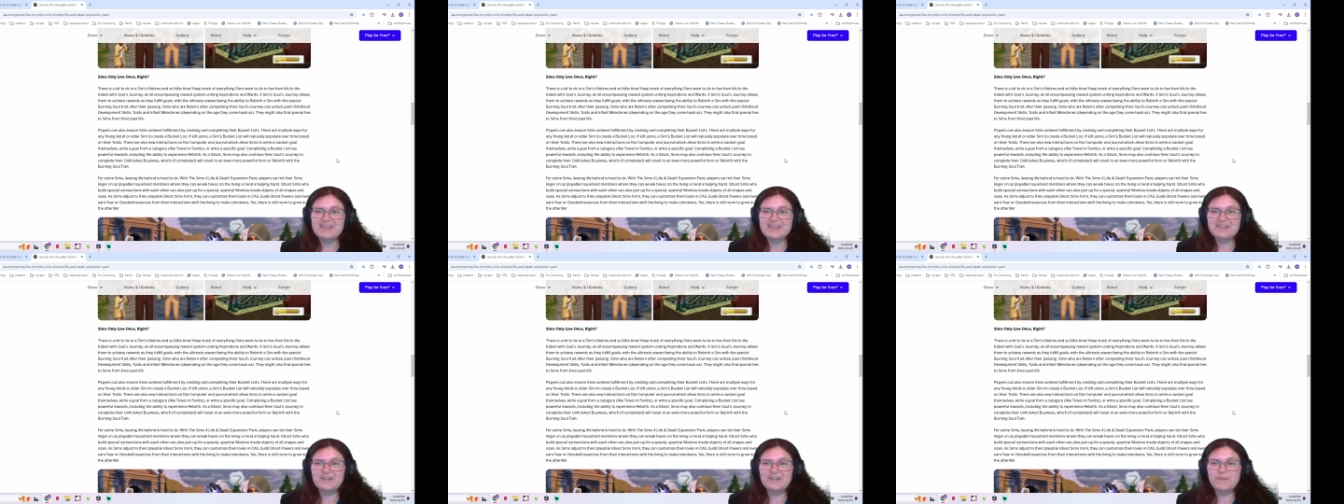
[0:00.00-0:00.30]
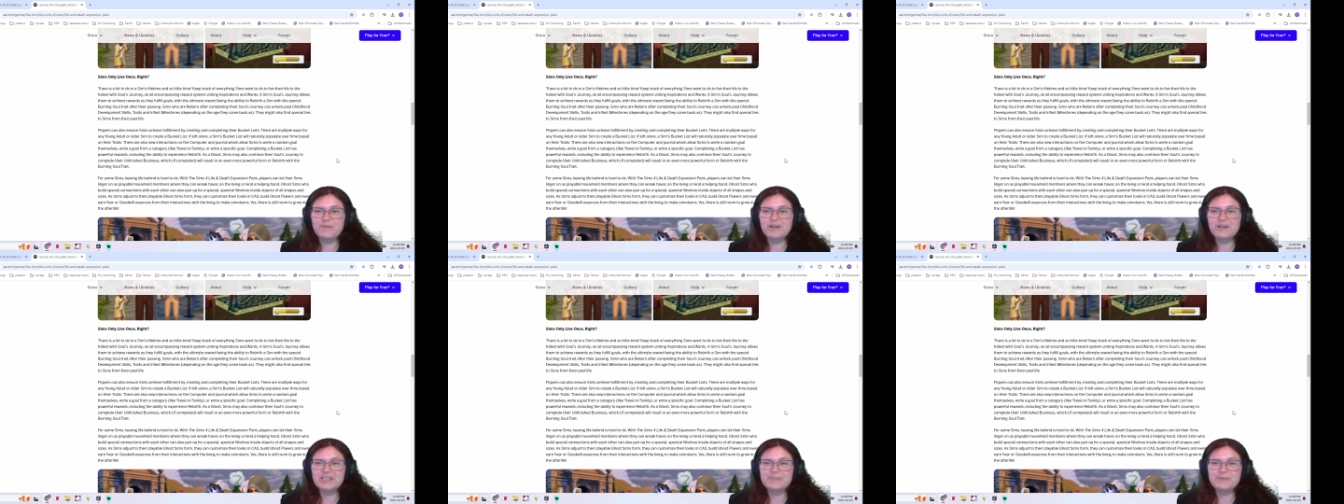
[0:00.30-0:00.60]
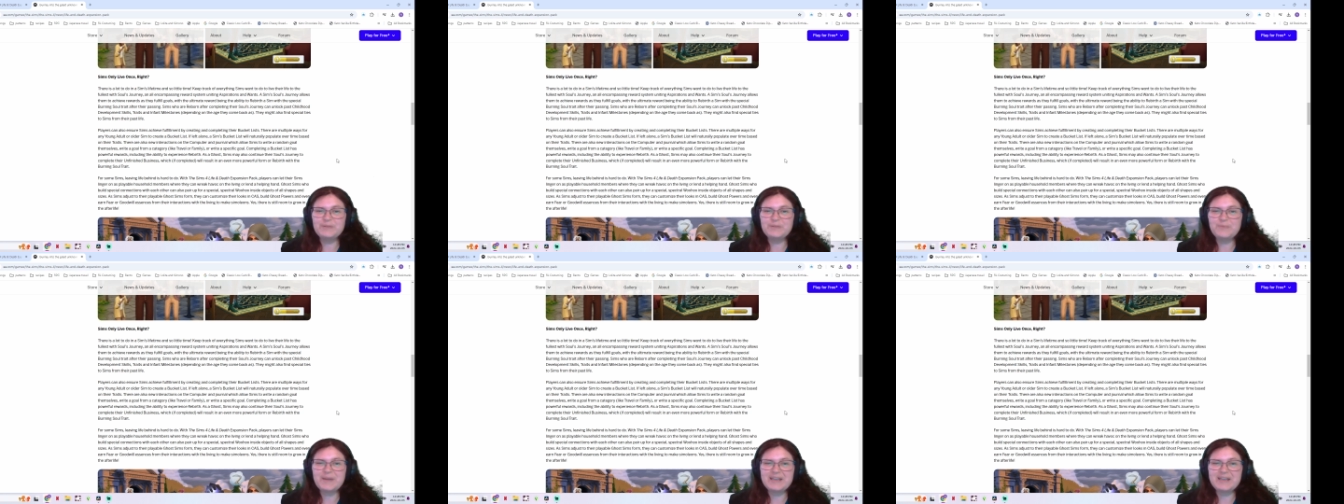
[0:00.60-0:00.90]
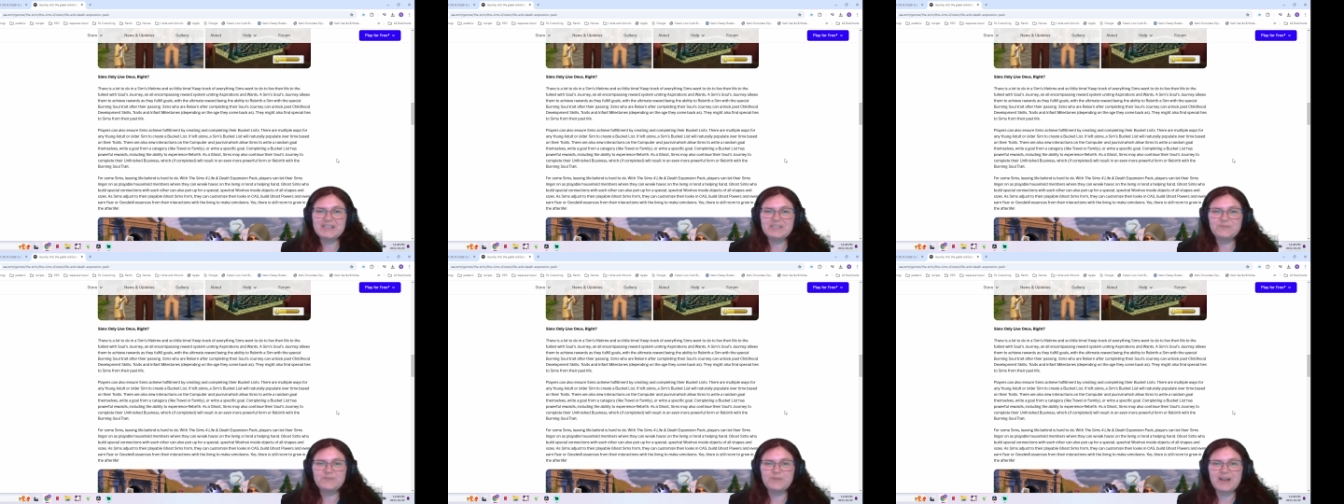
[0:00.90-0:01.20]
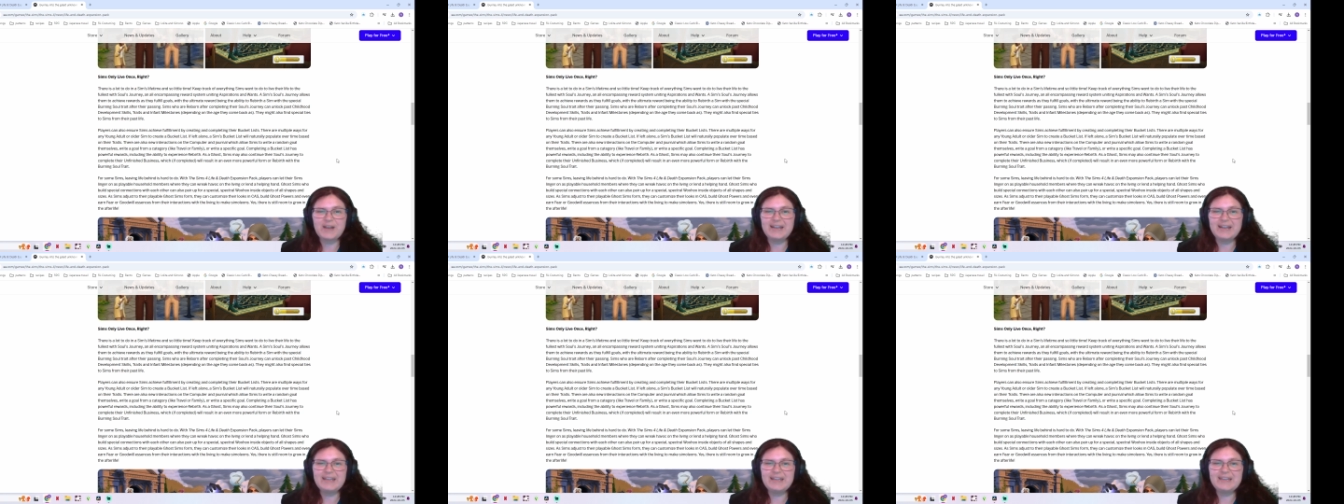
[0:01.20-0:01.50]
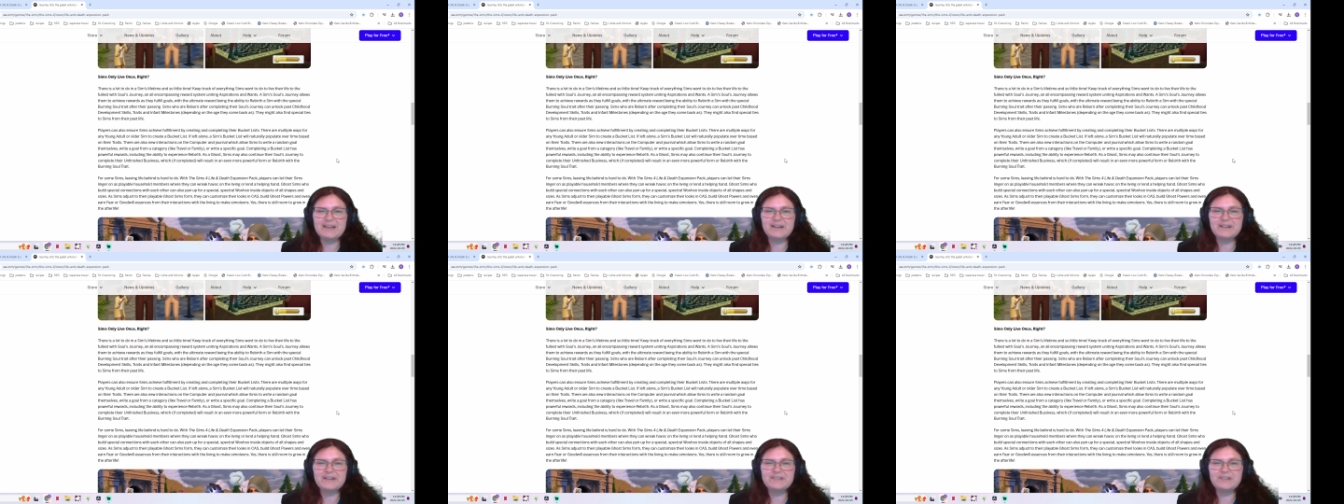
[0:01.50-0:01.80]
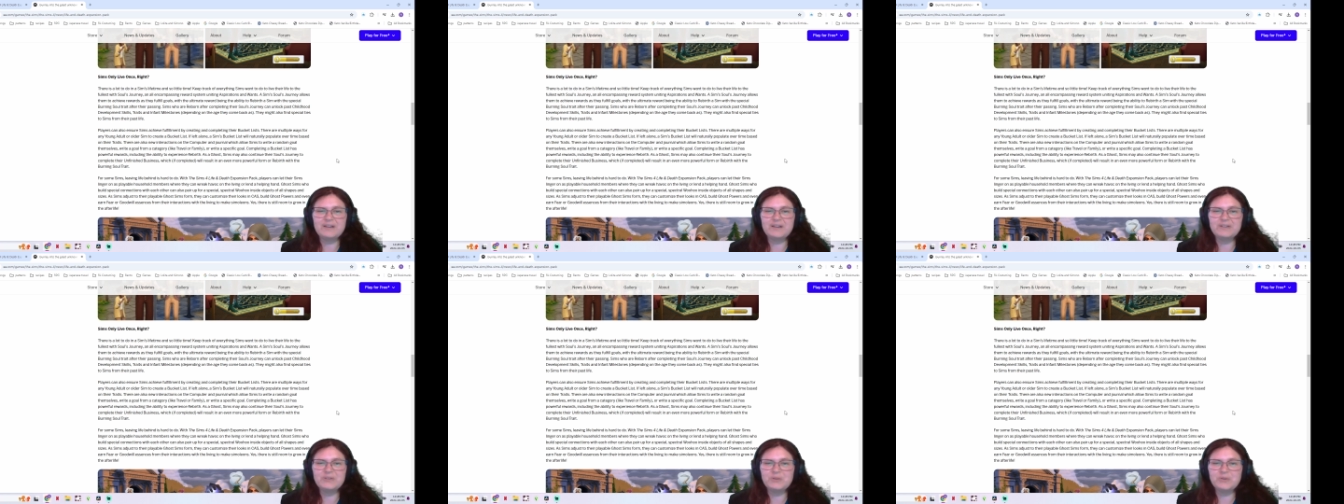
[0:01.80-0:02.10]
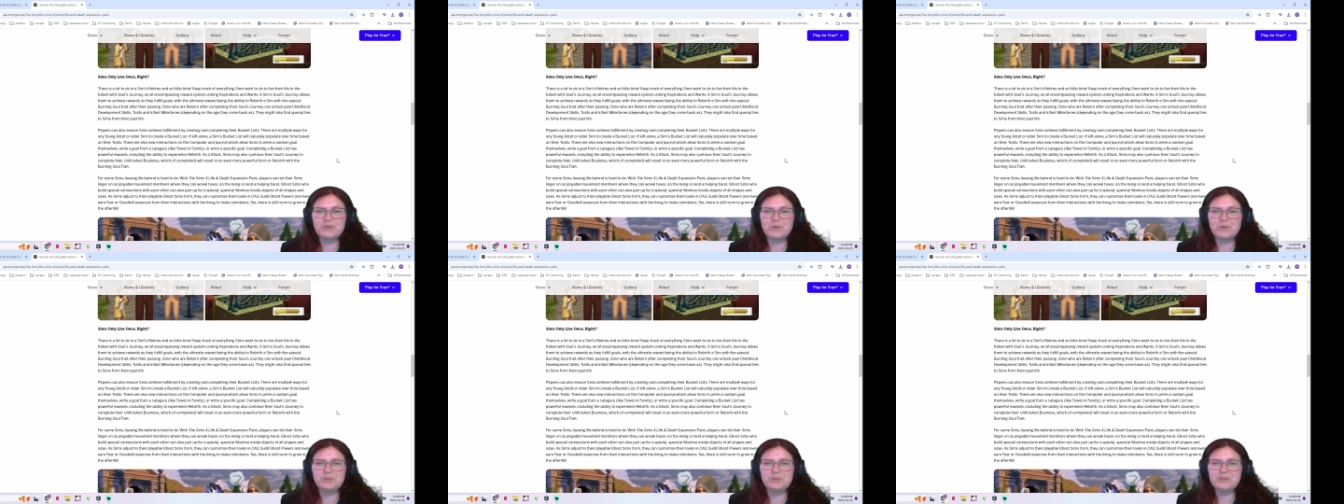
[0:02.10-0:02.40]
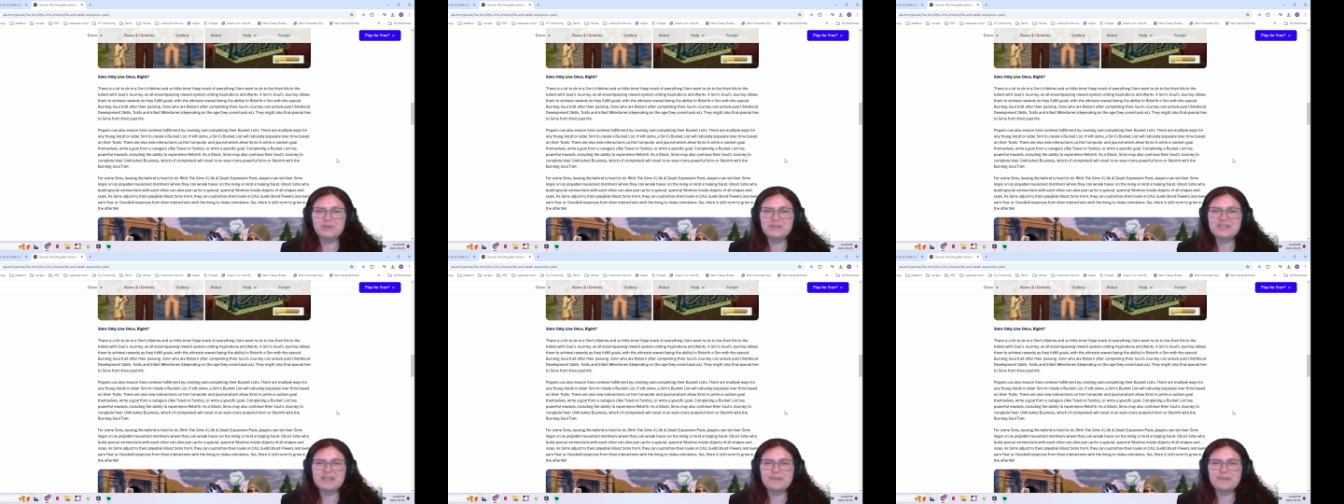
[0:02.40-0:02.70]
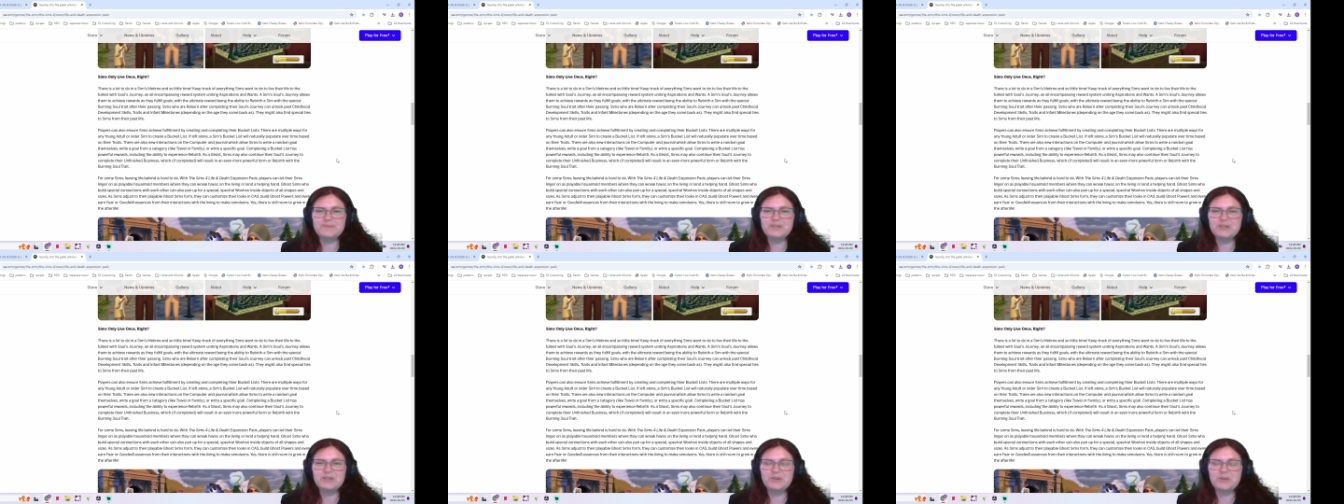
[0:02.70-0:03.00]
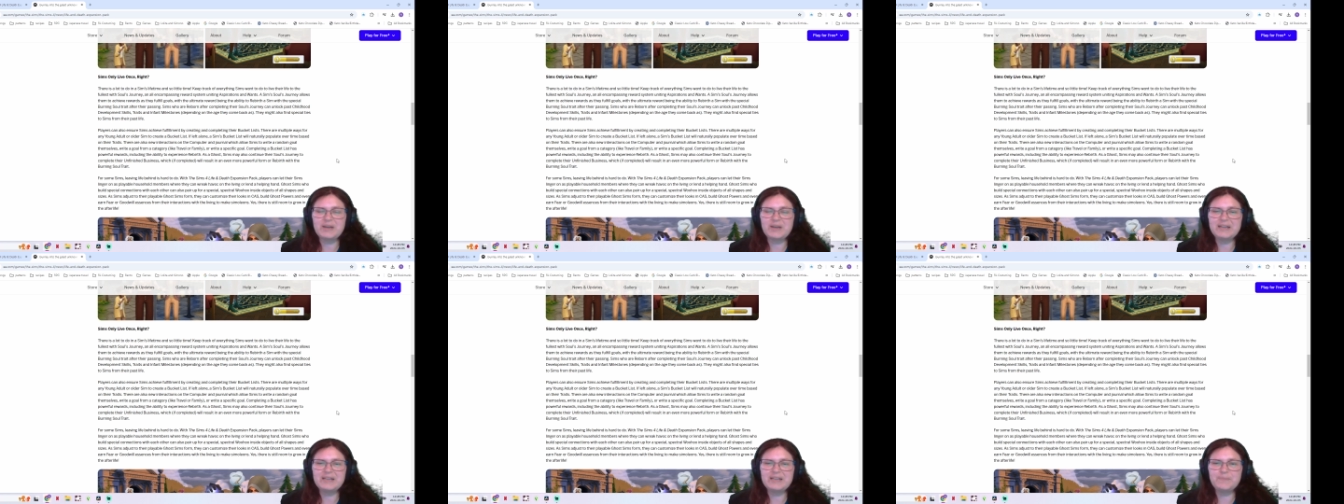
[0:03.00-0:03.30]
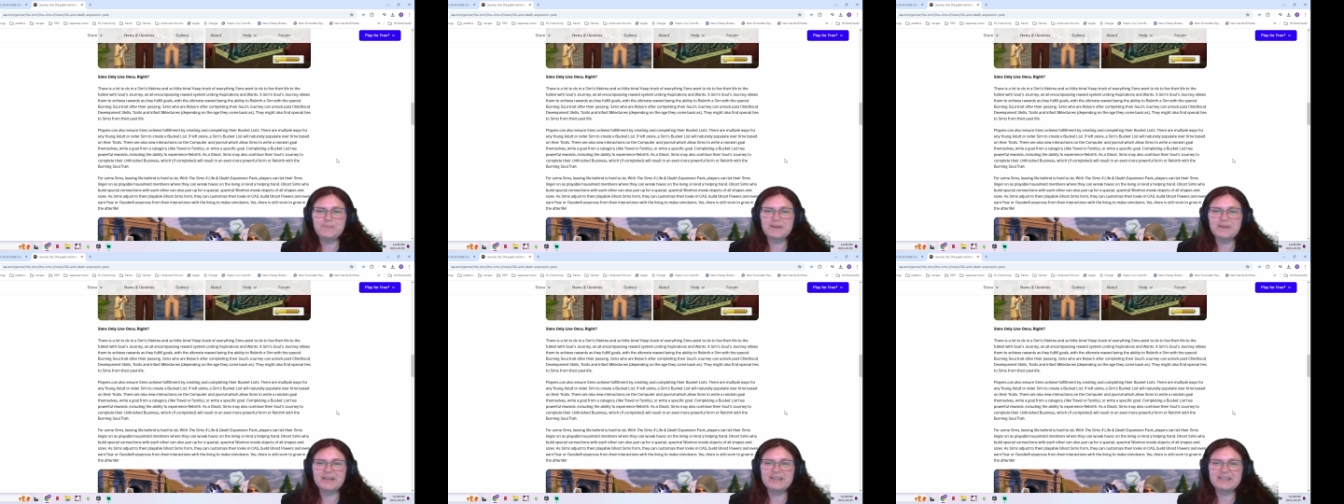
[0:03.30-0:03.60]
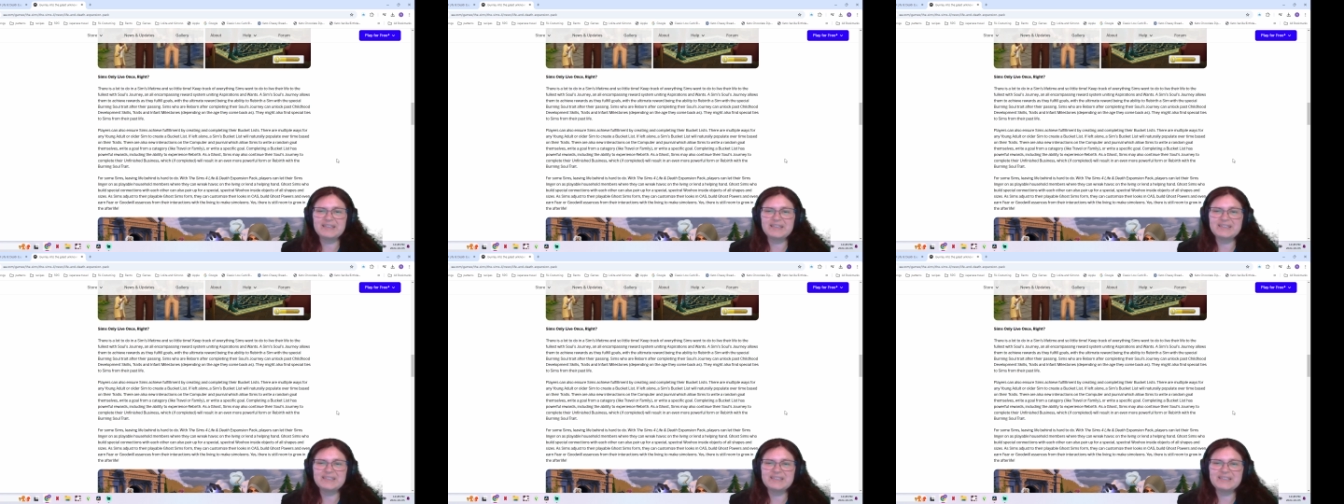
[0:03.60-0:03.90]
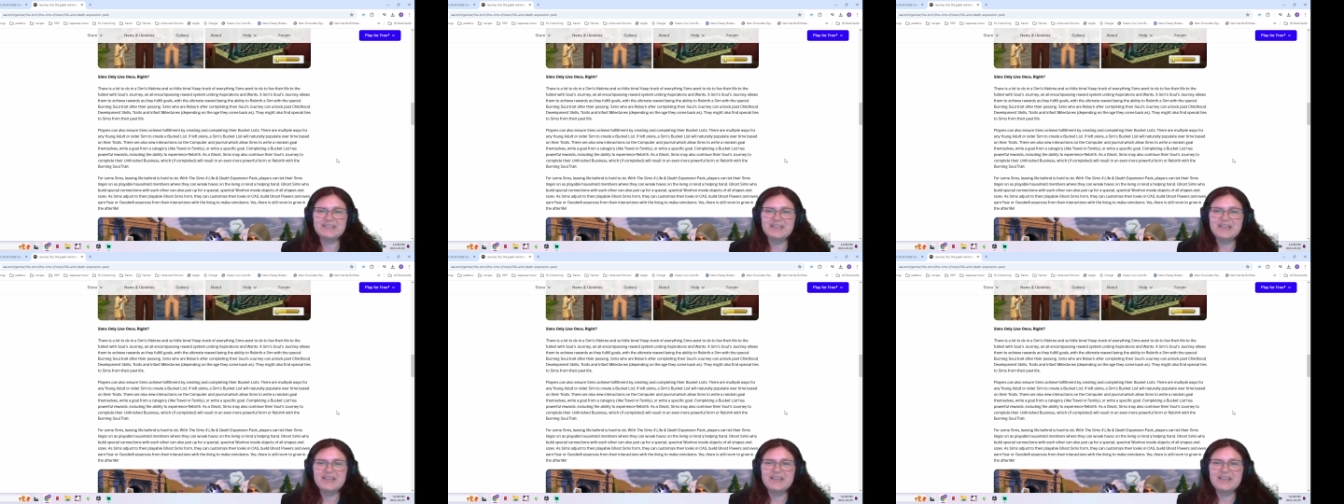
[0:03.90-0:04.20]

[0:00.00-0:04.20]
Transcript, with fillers: There are multiple ways for any young adult or older Sim to create a bucket list.